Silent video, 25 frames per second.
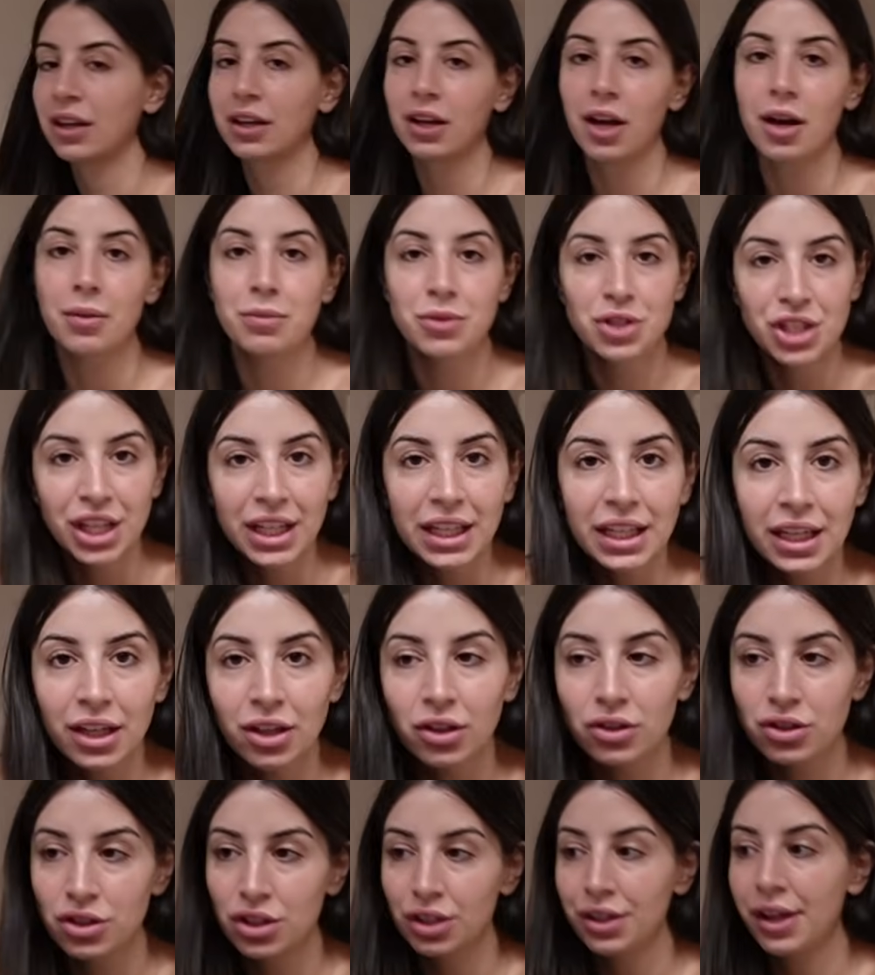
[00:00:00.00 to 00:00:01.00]
like I'm cheating
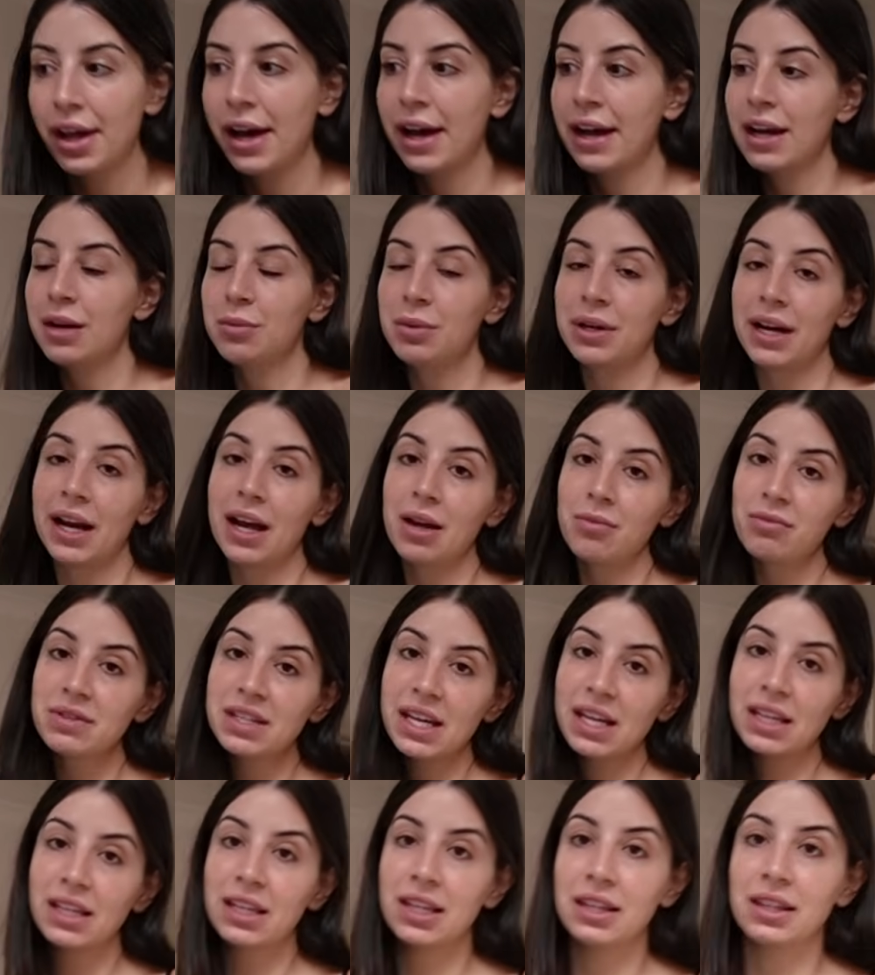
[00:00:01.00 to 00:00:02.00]
on July, but I am
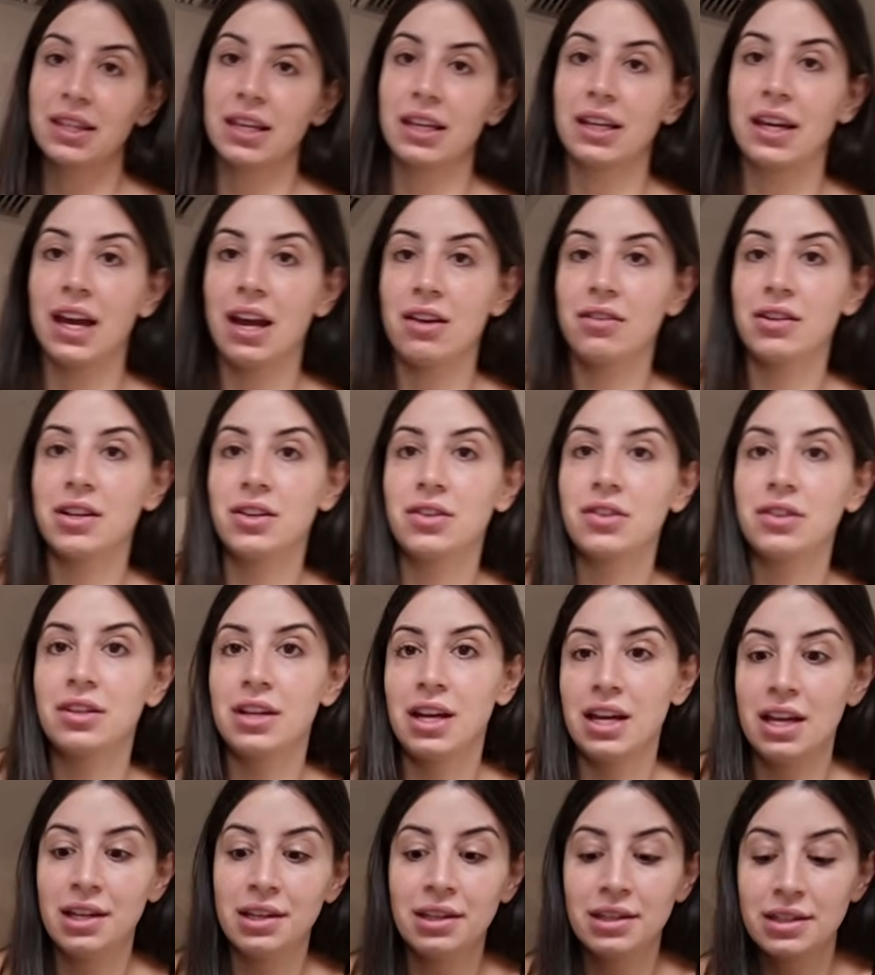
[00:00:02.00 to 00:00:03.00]
taking their carry-on,
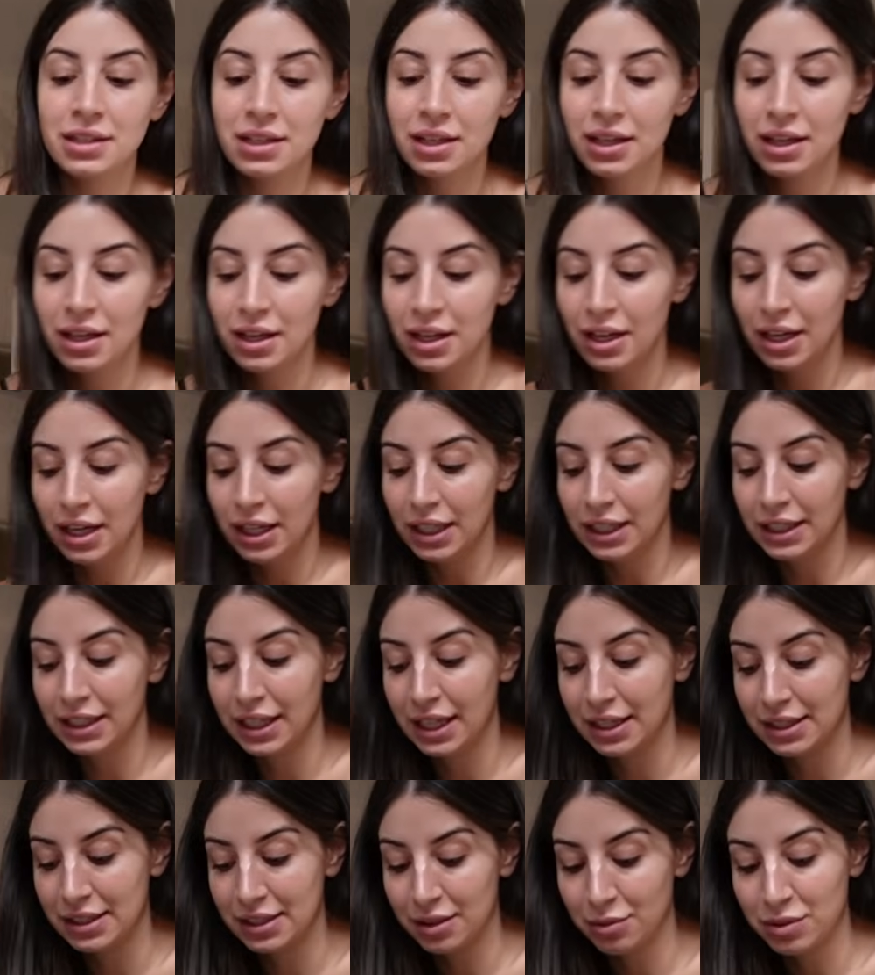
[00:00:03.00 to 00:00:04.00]
and
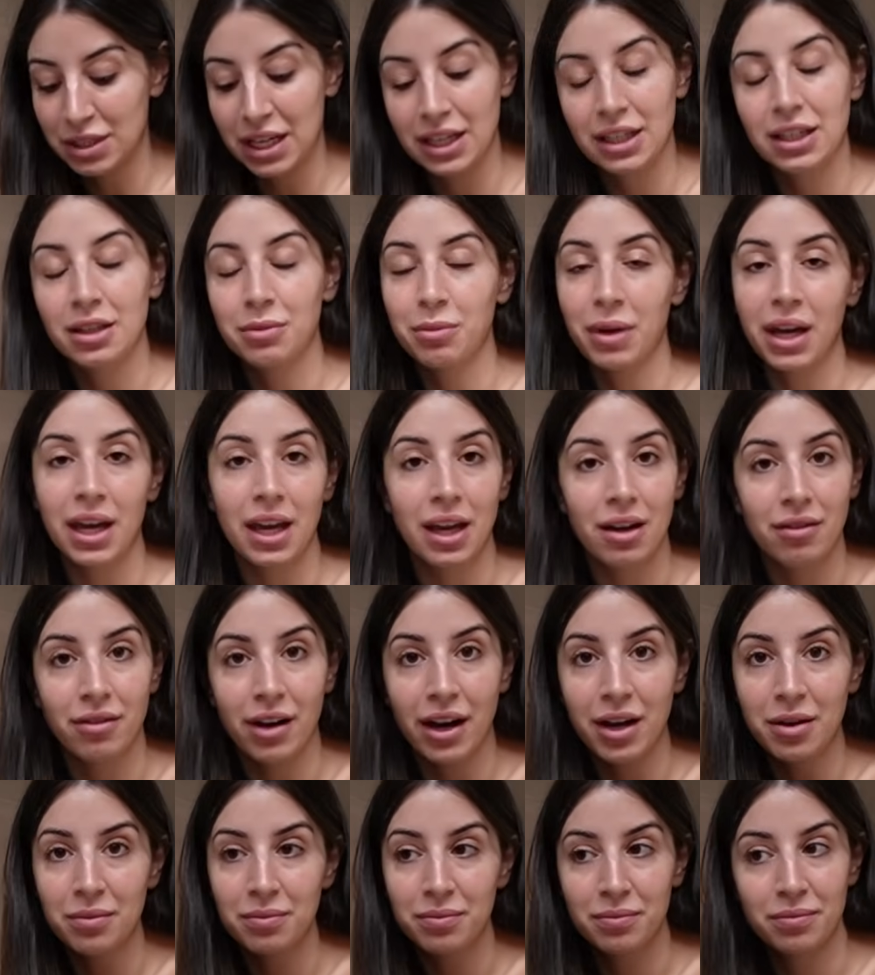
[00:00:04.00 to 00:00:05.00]
yes, I'm taking my air
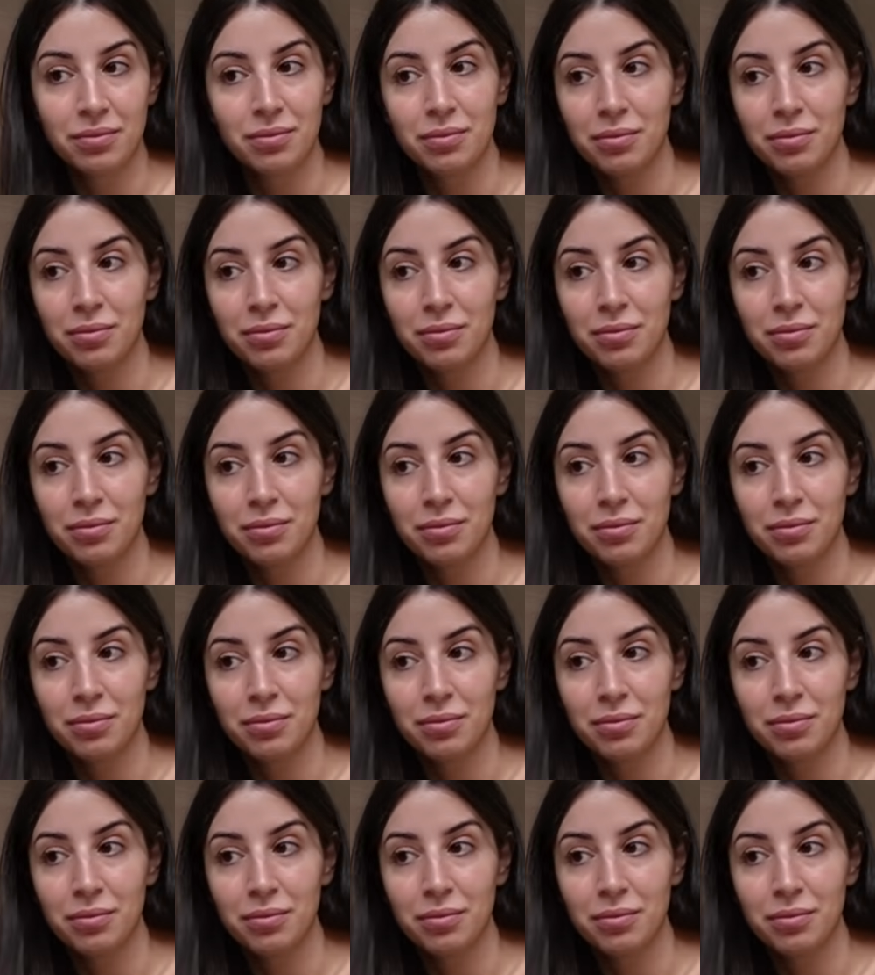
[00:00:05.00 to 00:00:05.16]
wrap.